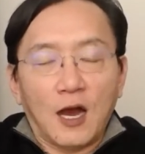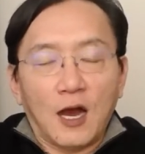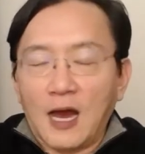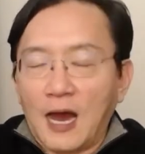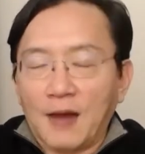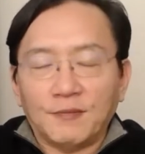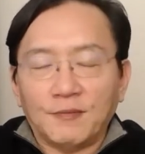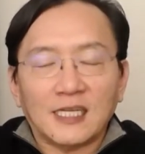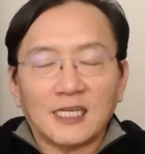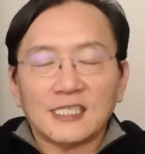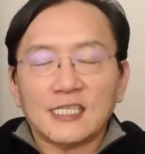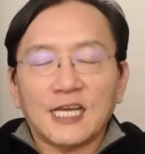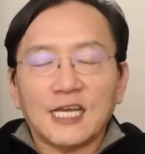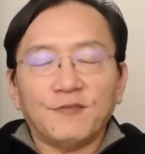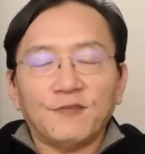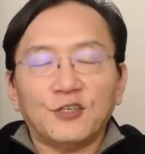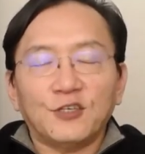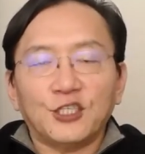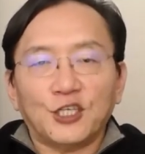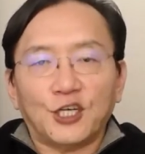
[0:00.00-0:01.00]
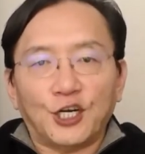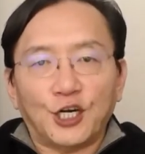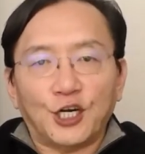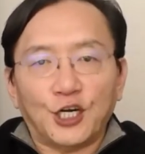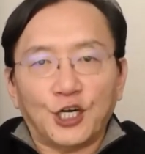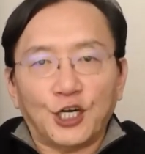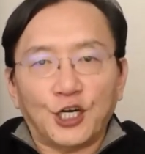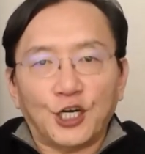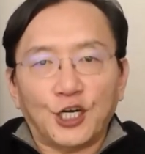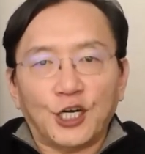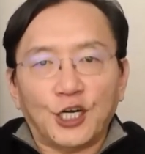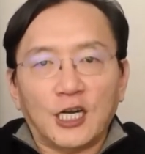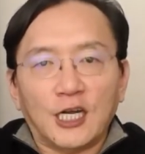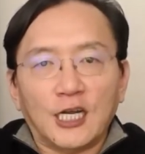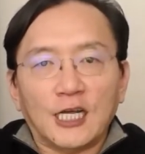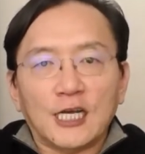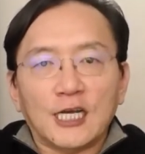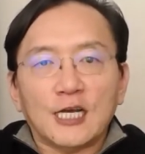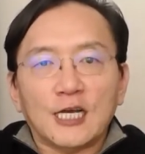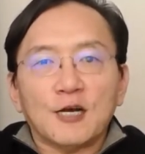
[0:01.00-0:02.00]
I'm not saying for sure,
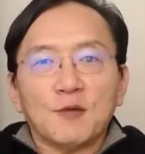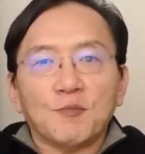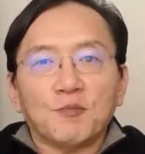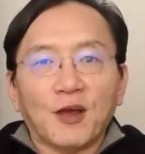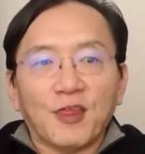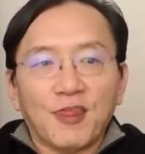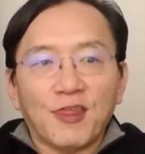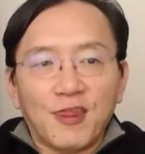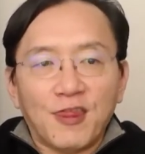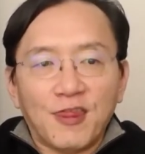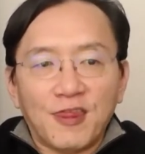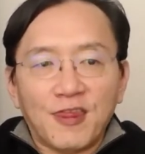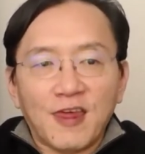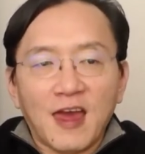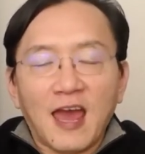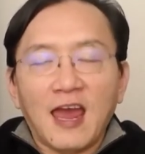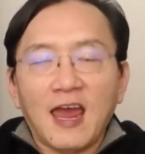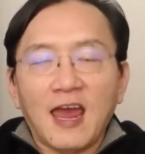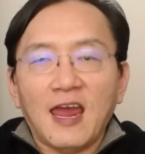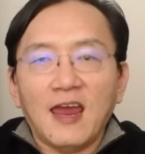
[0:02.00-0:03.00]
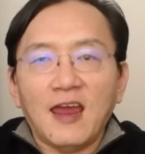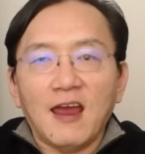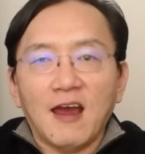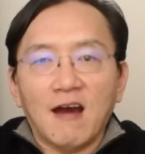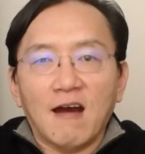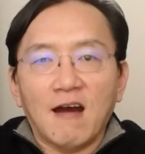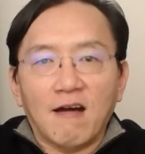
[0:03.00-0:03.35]
but they